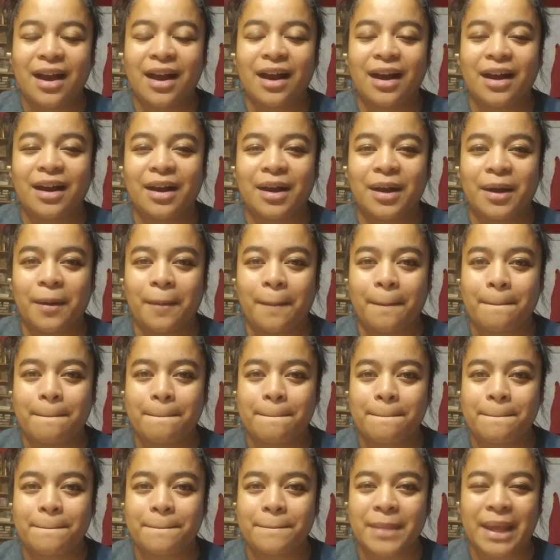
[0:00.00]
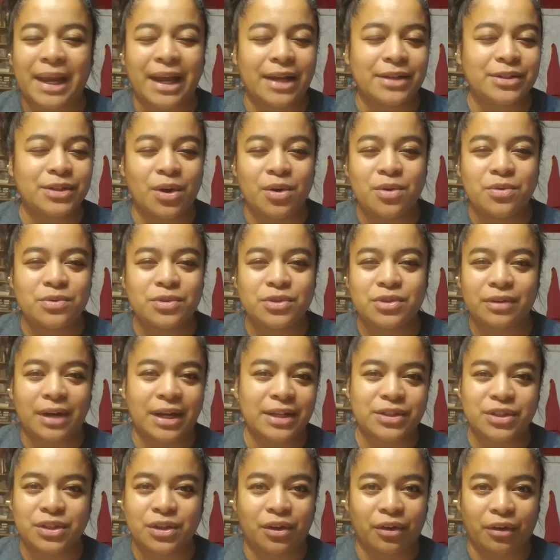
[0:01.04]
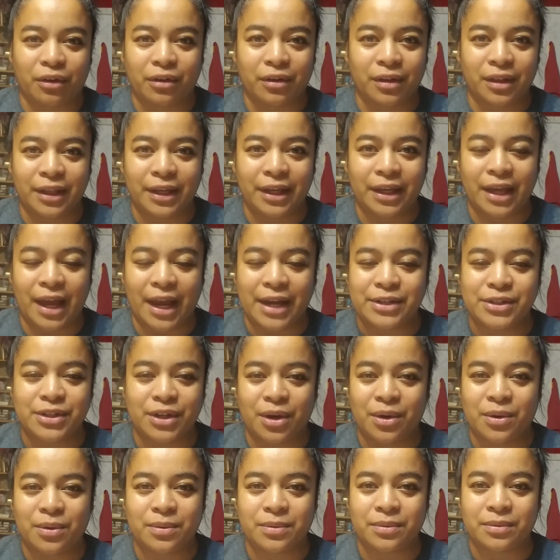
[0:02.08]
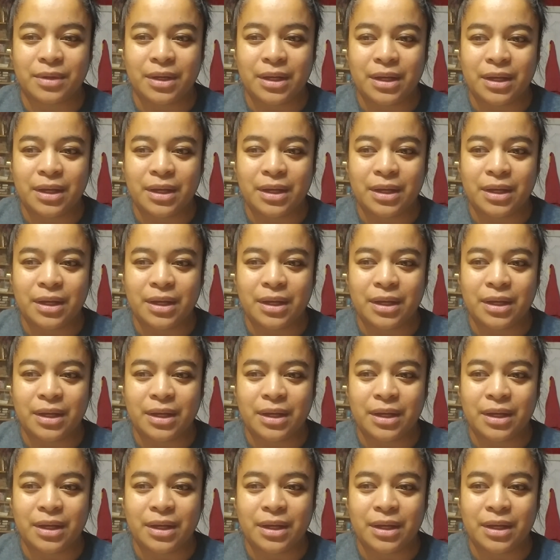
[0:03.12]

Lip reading: Like, I don't dress girly. I don't